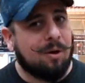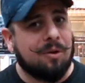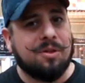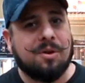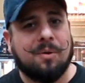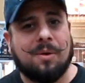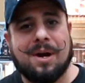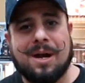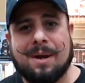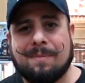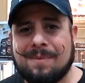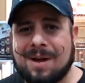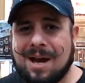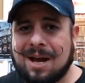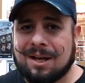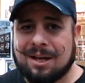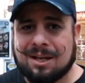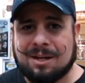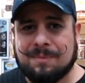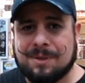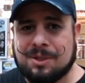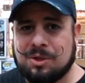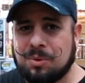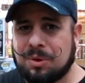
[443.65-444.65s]
although I am not
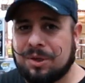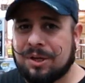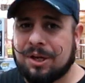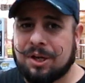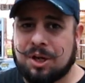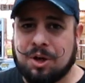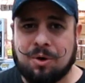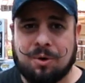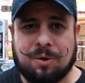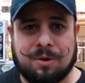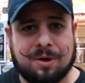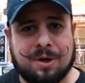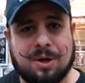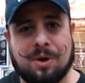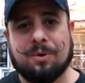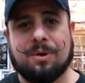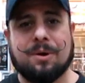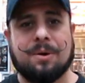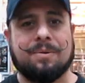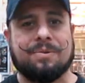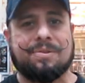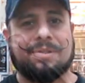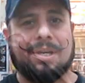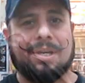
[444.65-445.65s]
going to be doing a go or no go